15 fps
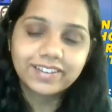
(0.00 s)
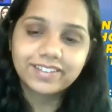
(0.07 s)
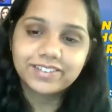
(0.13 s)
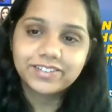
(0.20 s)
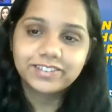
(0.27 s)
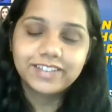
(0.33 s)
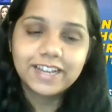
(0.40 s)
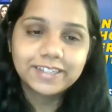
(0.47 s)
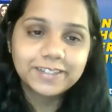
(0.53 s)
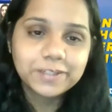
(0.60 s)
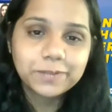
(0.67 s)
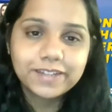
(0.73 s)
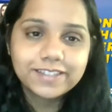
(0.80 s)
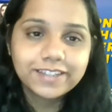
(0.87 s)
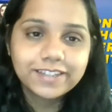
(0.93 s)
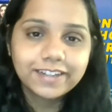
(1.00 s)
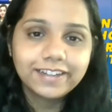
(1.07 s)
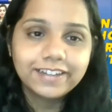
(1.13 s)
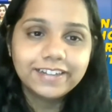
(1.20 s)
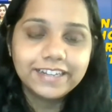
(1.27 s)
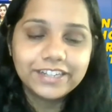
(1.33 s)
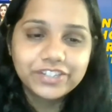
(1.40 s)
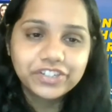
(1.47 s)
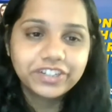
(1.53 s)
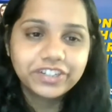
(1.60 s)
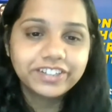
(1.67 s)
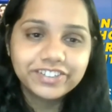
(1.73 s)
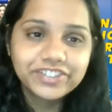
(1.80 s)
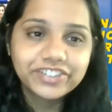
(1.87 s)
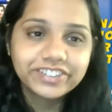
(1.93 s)
So that is basically a
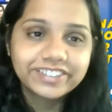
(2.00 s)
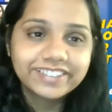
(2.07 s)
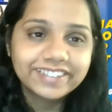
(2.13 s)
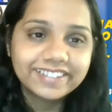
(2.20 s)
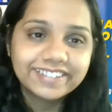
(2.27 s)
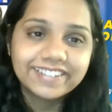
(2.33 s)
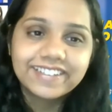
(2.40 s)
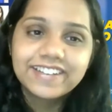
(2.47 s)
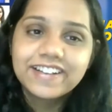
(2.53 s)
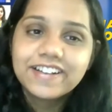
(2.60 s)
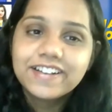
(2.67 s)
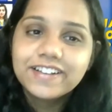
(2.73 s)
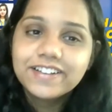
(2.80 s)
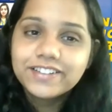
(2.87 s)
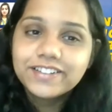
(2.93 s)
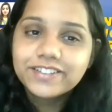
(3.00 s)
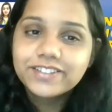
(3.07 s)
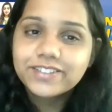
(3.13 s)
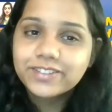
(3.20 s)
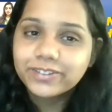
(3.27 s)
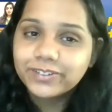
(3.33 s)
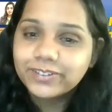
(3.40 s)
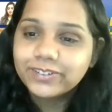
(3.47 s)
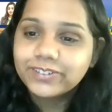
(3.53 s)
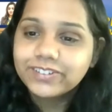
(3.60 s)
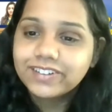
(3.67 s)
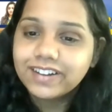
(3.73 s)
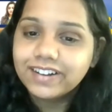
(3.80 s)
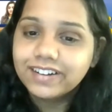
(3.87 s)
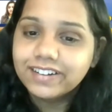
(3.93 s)
nature-nurture thing.
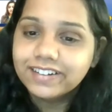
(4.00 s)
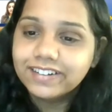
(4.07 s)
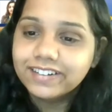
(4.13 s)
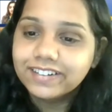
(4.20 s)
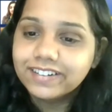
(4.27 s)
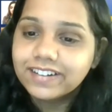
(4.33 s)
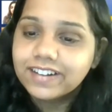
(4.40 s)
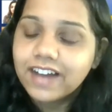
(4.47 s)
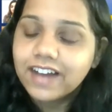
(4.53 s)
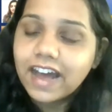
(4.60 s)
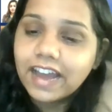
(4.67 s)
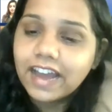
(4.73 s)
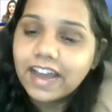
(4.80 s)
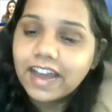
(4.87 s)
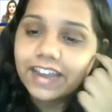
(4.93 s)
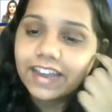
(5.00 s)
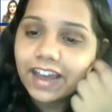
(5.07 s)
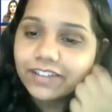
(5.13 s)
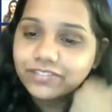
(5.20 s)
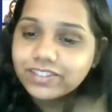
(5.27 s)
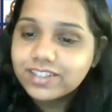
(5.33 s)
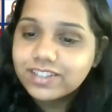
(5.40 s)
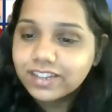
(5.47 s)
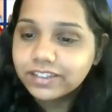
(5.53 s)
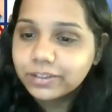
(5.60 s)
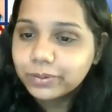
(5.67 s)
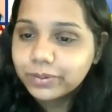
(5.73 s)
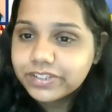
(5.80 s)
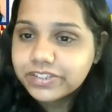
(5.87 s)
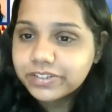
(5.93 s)
So I have this other
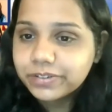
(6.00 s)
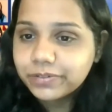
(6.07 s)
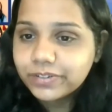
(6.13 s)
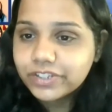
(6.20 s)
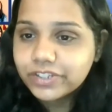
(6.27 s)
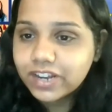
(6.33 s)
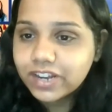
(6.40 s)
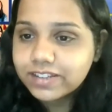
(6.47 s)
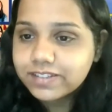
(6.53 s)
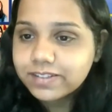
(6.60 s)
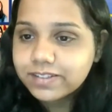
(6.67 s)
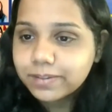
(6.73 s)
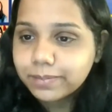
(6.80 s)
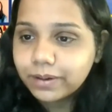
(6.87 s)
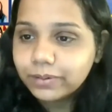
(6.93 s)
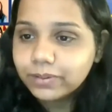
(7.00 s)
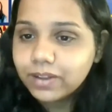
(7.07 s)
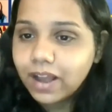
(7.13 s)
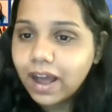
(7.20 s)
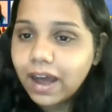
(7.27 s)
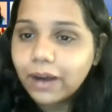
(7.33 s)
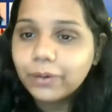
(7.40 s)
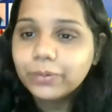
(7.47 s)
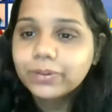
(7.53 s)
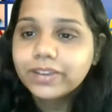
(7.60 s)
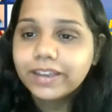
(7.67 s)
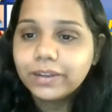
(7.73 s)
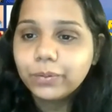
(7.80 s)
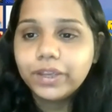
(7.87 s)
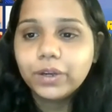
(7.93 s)
question which asks about how
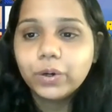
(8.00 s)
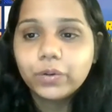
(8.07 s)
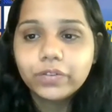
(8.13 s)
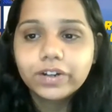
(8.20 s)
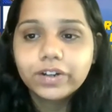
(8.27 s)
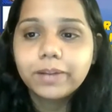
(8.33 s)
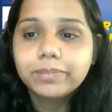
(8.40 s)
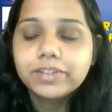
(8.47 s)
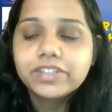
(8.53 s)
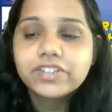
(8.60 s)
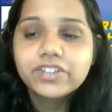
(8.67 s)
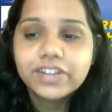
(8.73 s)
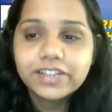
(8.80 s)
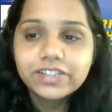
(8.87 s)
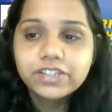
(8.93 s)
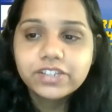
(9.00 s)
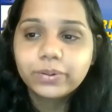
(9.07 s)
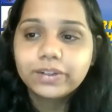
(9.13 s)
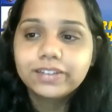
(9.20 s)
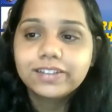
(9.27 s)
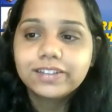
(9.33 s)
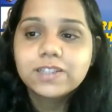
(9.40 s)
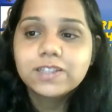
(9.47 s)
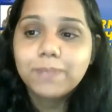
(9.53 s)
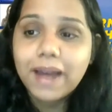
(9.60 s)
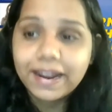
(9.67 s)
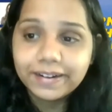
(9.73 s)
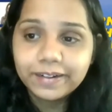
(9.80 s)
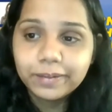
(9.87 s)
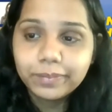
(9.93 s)
can we overcome the stress during this
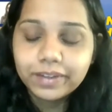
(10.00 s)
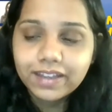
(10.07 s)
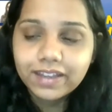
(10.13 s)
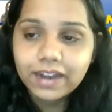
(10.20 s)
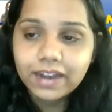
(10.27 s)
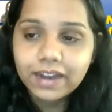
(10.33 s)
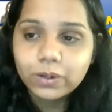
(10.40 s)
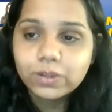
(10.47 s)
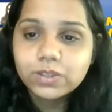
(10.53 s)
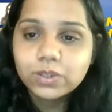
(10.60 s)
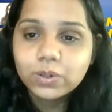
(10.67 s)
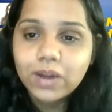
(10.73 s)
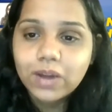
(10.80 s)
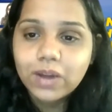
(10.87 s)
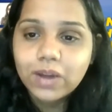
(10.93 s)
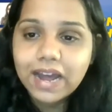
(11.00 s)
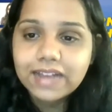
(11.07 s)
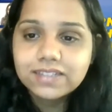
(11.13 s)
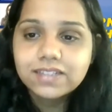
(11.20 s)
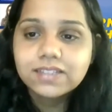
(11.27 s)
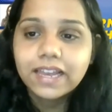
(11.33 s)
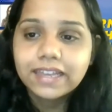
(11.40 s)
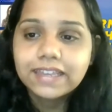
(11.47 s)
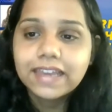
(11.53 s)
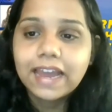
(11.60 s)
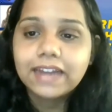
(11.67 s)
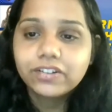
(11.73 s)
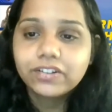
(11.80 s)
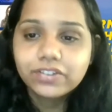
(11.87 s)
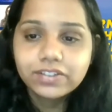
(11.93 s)
pandemic, and also as a
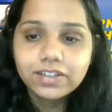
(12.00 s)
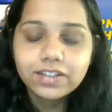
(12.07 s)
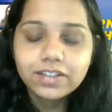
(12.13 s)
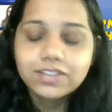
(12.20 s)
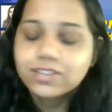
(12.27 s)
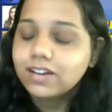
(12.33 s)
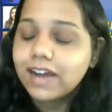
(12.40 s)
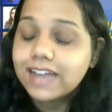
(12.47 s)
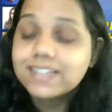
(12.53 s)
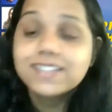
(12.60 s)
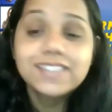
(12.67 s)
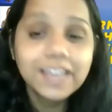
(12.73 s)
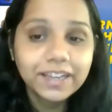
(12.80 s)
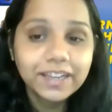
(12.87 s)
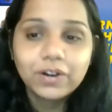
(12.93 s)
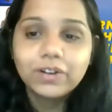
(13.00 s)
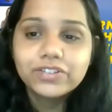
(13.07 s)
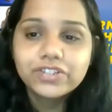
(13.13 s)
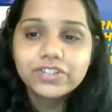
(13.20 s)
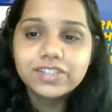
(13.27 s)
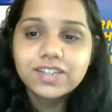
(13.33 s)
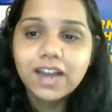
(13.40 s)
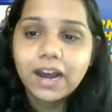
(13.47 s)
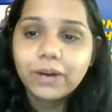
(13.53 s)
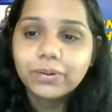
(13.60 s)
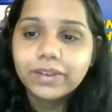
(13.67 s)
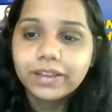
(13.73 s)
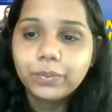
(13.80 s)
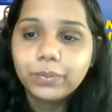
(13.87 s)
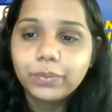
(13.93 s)
psychiatrist, as a psychologist, how
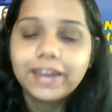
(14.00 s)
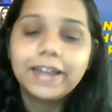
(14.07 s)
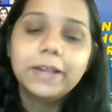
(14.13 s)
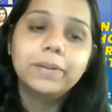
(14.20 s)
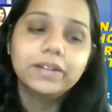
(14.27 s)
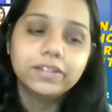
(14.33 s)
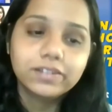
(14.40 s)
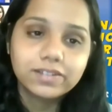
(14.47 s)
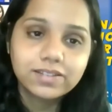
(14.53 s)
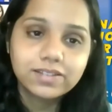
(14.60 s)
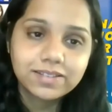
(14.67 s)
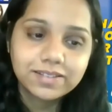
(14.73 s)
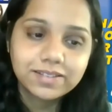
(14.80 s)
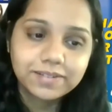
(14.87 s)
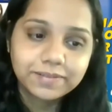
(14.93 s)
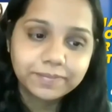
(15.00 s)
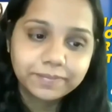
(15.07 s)
can we help others?